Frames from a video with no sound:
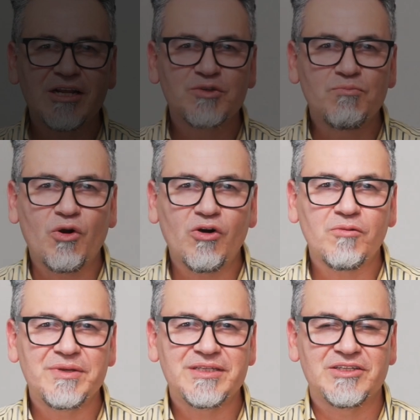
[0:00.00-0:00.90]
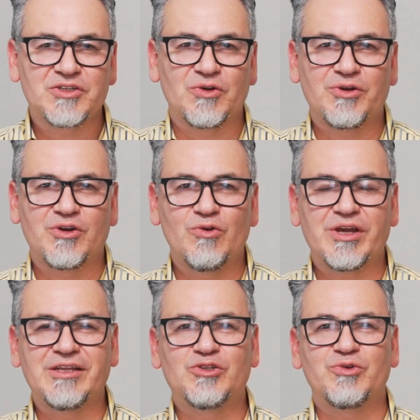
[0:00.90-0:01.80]
a small business owner
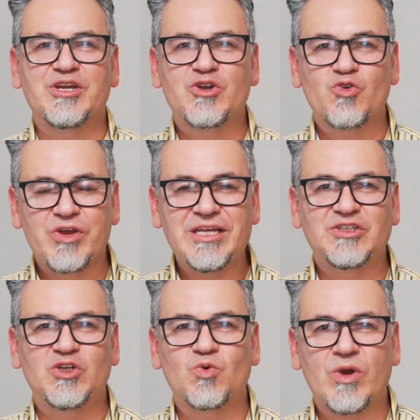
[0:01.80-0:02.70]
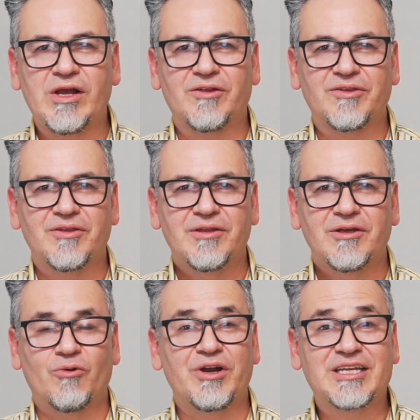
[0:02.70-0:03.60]
looking to increase your wealth
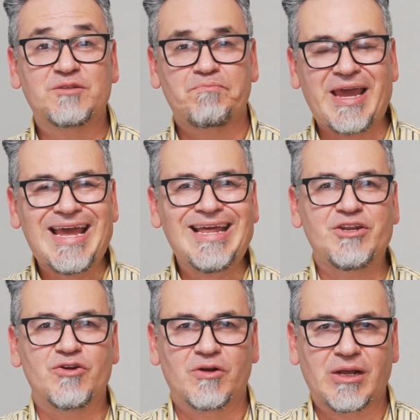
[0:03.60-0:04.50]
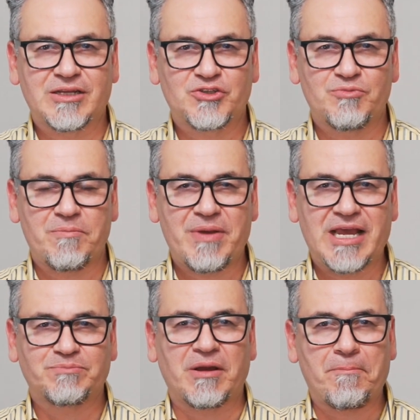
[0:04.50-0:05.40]
or expand your customer
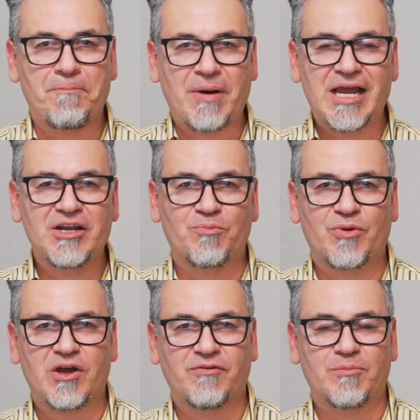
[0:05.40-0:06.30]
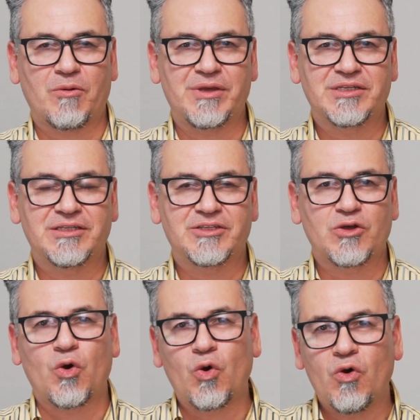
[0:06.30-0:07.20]
base by buying a profitable business,
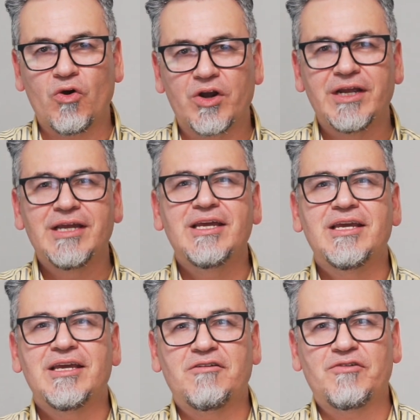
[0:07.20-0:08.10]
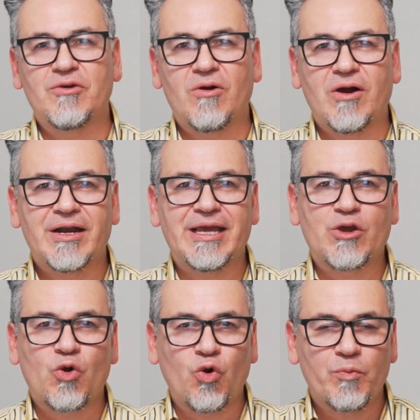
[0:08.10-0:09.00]
or if you are a
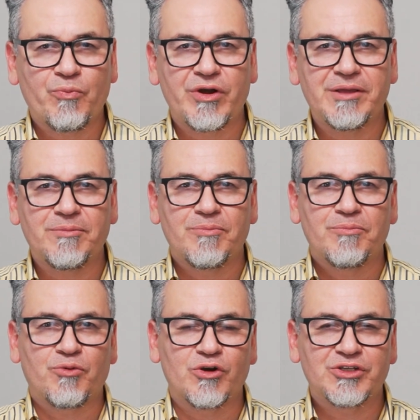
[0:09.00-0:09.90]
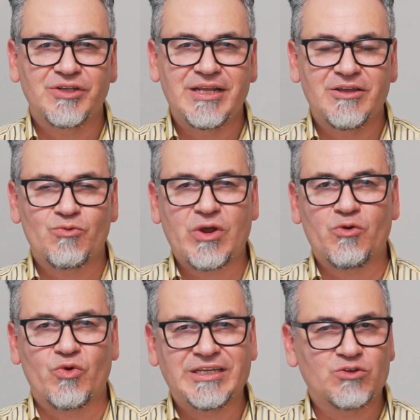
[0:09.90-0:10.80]
corporate person in the
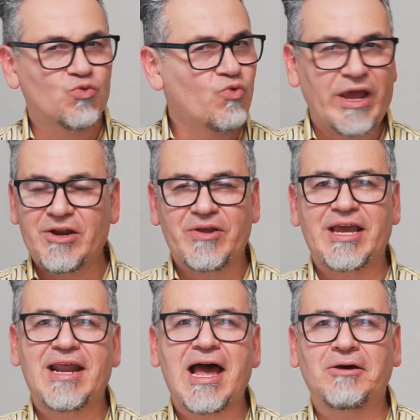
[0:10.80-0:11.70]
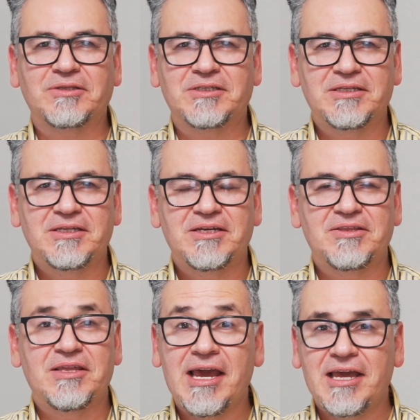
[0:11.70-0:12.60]
rat race ready to get out,
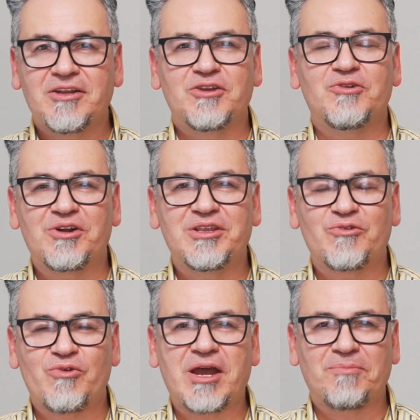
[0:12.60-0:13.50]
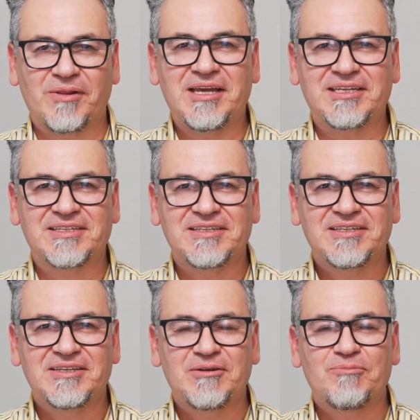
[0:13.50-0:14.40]
then you're in the right place.
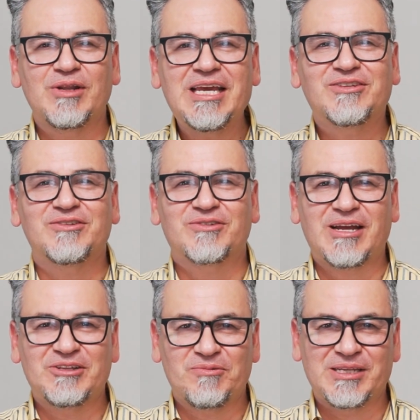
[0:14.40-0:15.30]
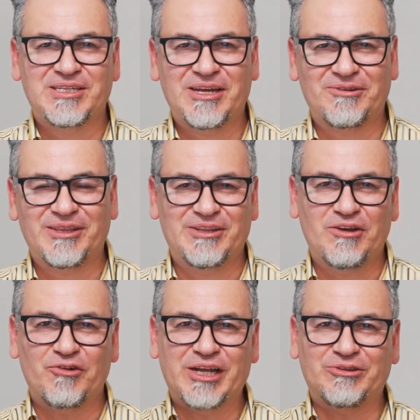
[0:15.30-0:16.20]
Please subscribe to my channel and
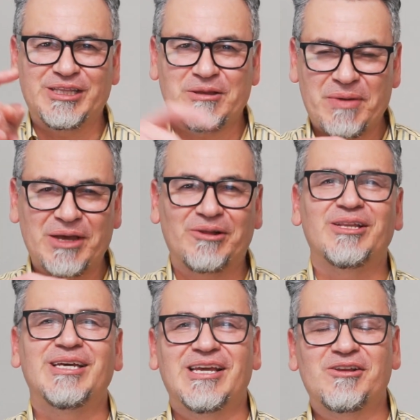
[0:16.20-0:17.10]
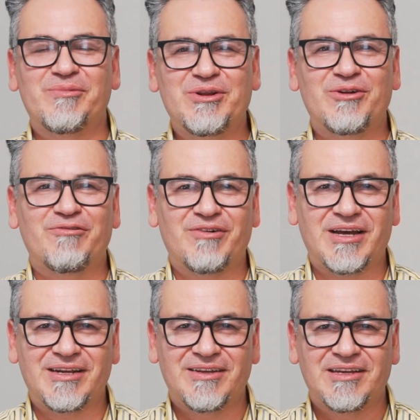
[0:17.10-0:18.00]
don't forget to hit the bell and you'll be
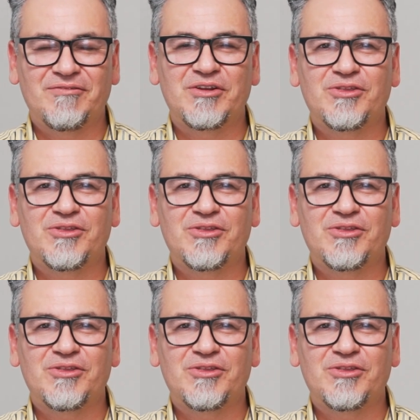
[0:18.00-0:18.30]
notified every